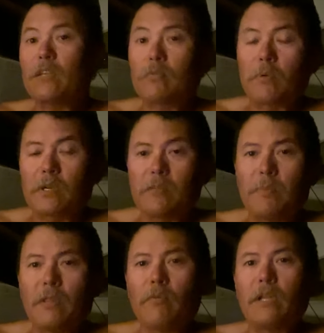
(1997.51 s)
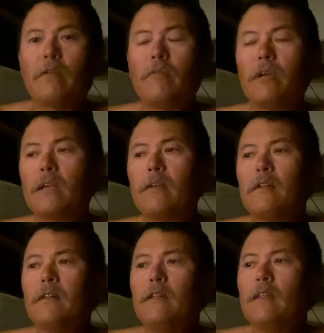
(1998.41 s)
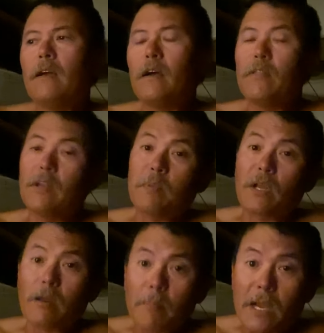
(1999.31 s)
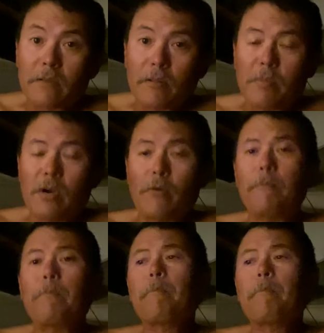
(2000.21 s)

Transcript: what we're gonna spend the week doing, and then I'm gonna come back to the boat,